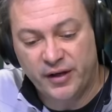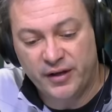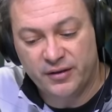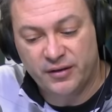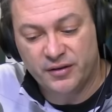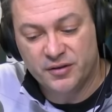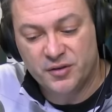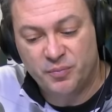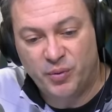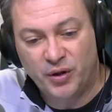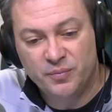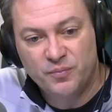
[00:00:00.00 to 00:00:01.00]
like this,
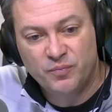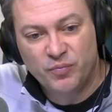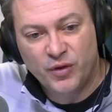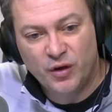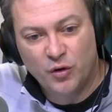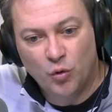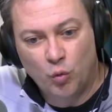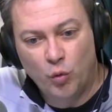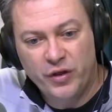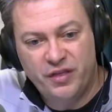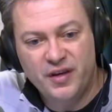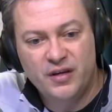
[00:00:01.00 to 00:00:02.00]
but
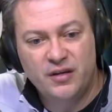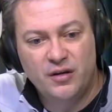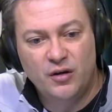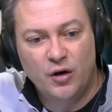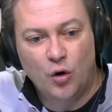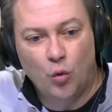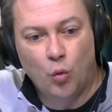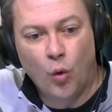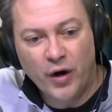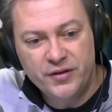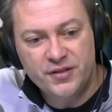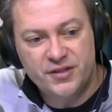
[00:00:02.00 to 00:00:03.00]
within
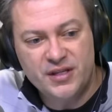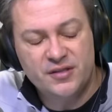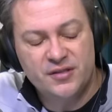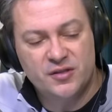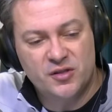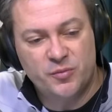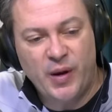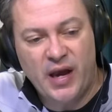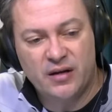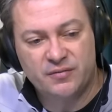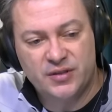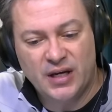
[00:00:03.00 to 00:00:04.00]
one season span
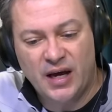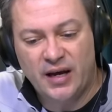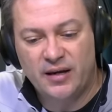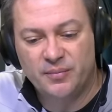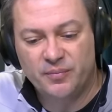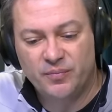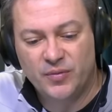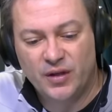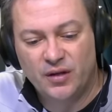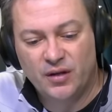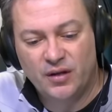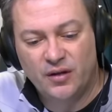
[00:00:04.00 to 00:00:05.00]
of time,
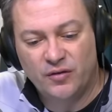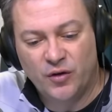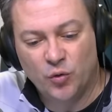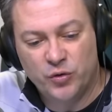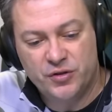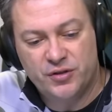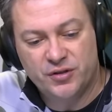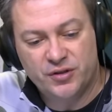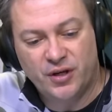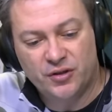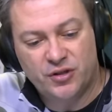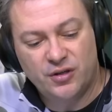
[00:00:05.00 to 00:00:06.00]
there was
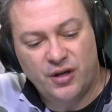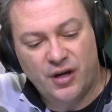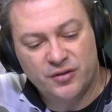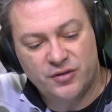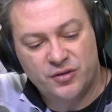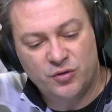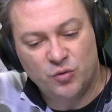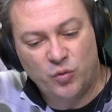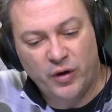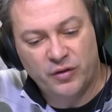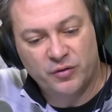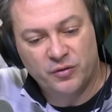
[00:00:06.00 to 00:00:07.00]
discussion as to
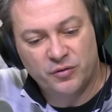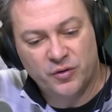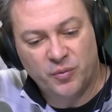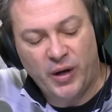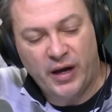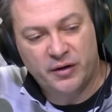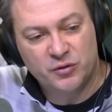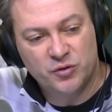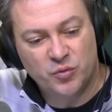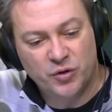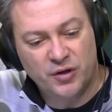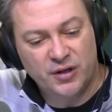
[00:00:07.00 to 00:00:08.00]
whether the Packers
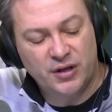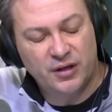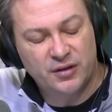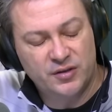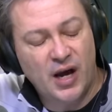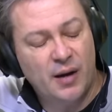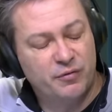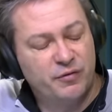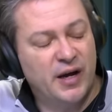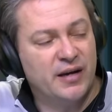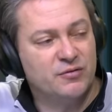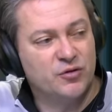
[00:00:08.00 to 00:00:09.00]
were going to get a top
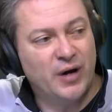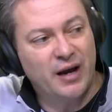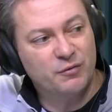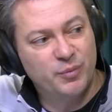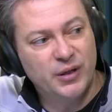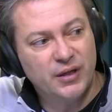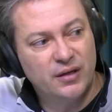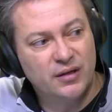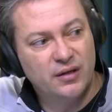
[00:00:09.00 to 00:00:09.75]
five draft pick.